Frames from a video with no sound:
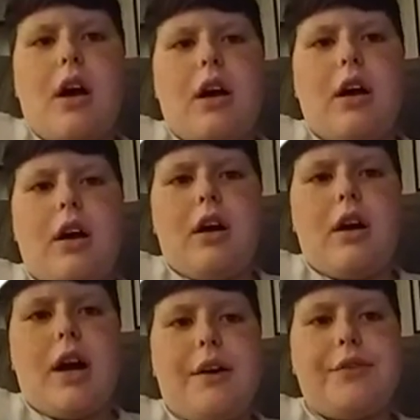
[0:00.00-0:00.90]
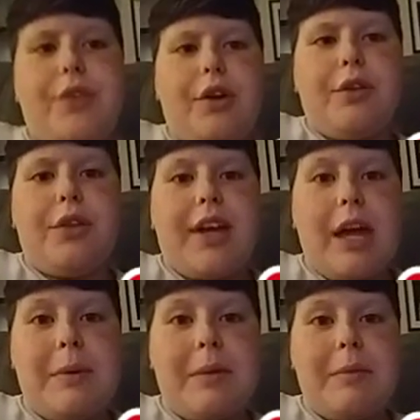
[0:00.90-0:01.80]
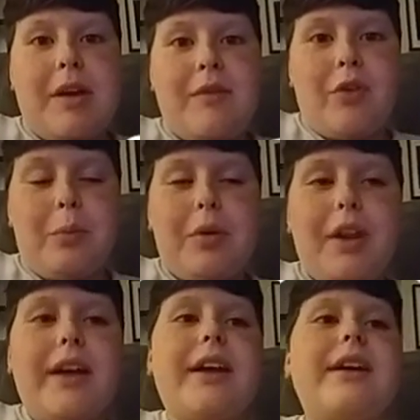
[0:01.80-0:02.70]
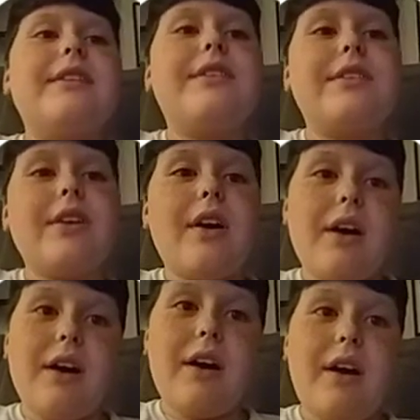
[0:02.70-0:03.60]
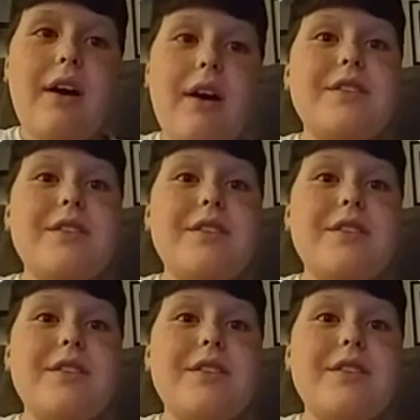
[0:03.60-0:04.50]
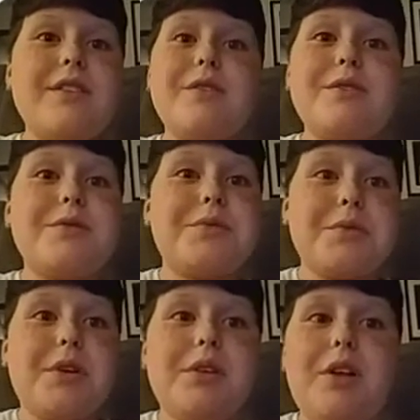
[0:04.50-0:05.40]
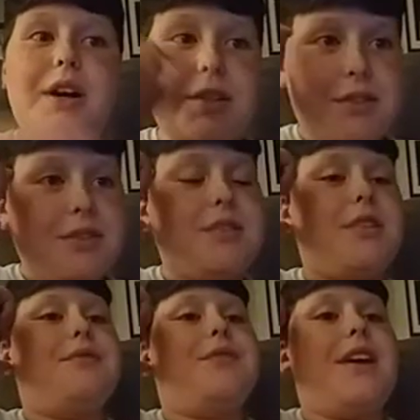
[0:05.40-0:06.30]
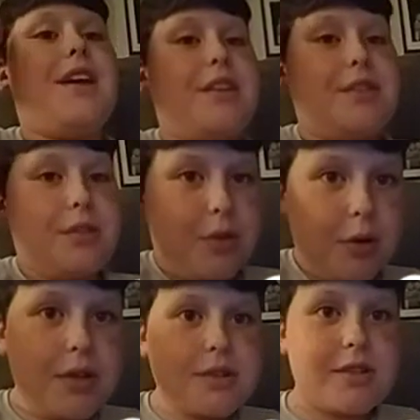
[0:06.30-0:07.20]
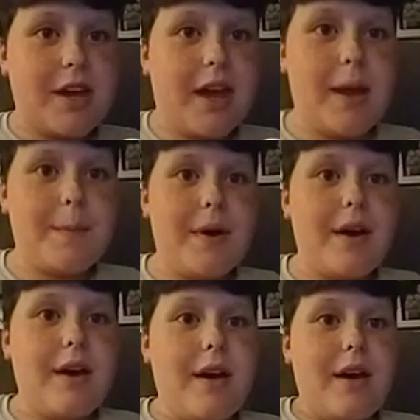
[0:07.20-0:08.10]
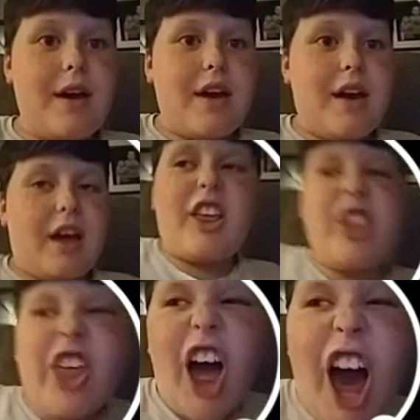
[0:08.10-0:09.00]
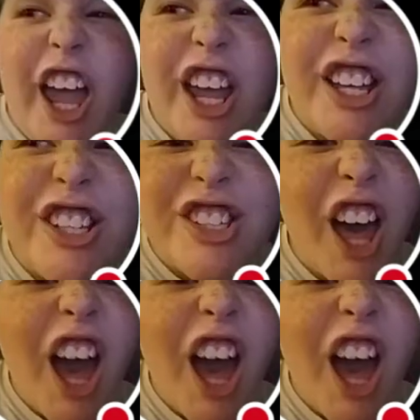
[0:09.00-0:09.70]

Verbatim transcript: uh, I've saw the Gaming Beaver play it. Uh, there's lots of things to this game. Things.